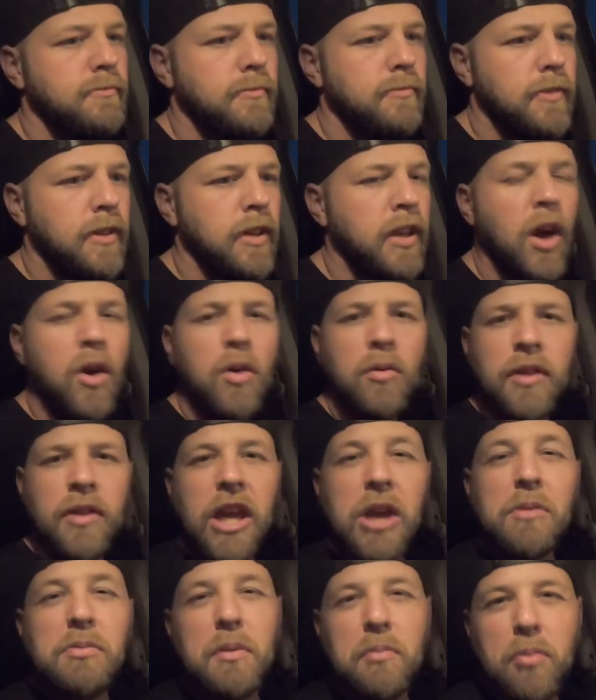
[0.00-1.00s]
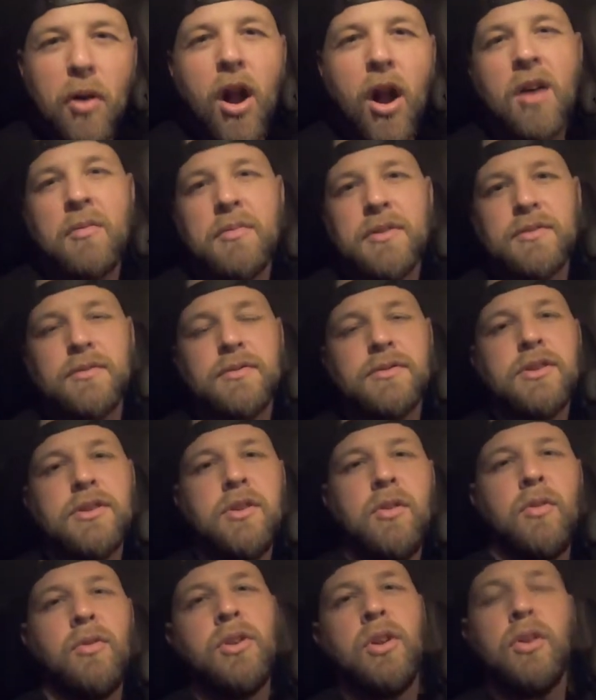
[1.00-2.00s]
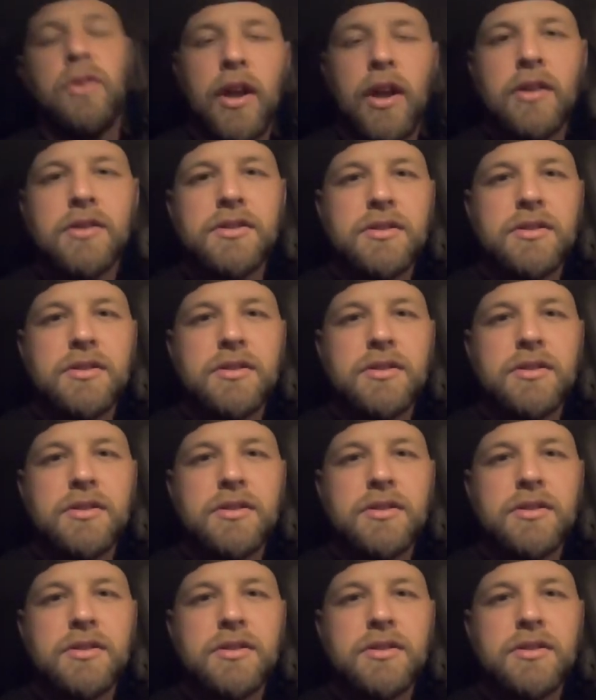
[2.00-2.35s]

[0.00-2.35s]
You know, and keep your promise. When you tell